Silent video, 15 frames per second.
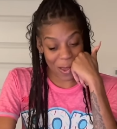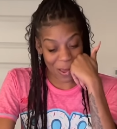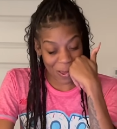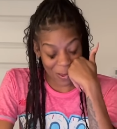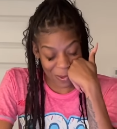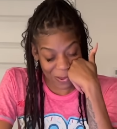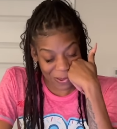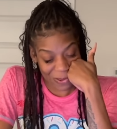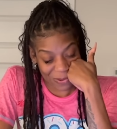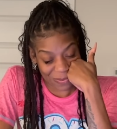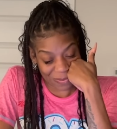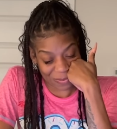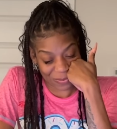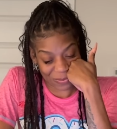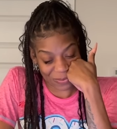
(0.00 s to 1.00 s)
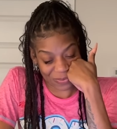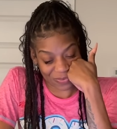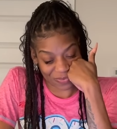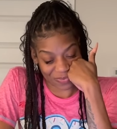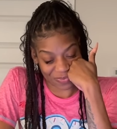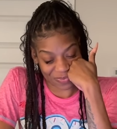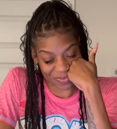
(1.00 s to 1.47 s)

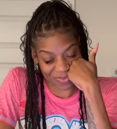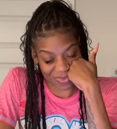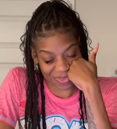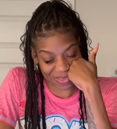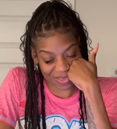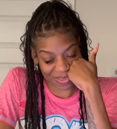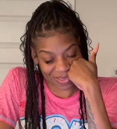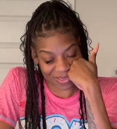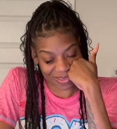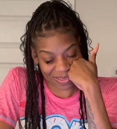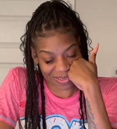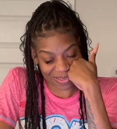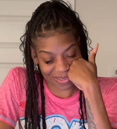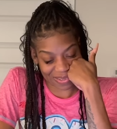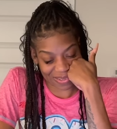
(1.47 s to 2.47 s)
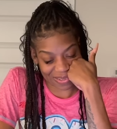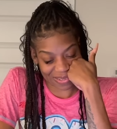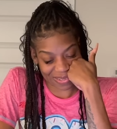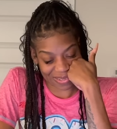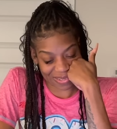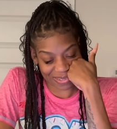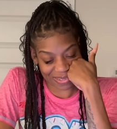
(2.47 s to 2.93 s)

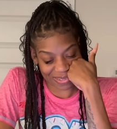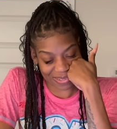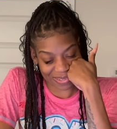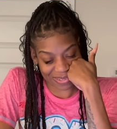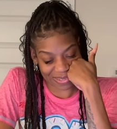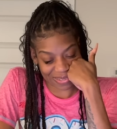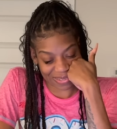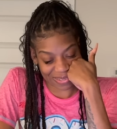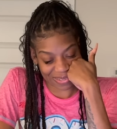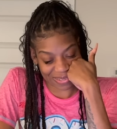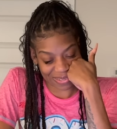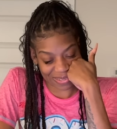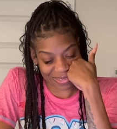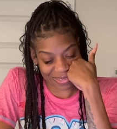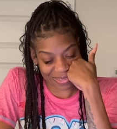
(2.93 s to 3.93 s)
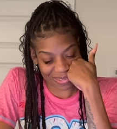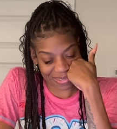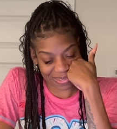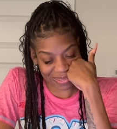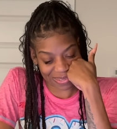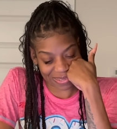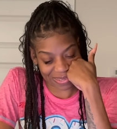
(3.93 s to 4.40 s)

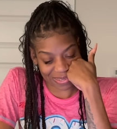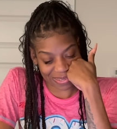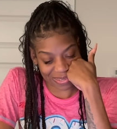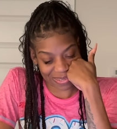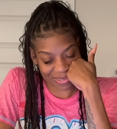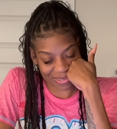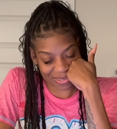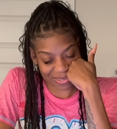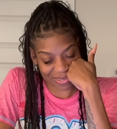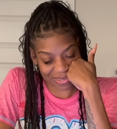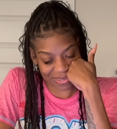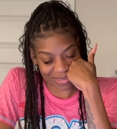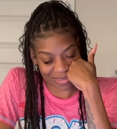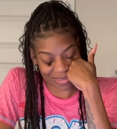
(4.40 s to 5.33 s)
Nothing is said.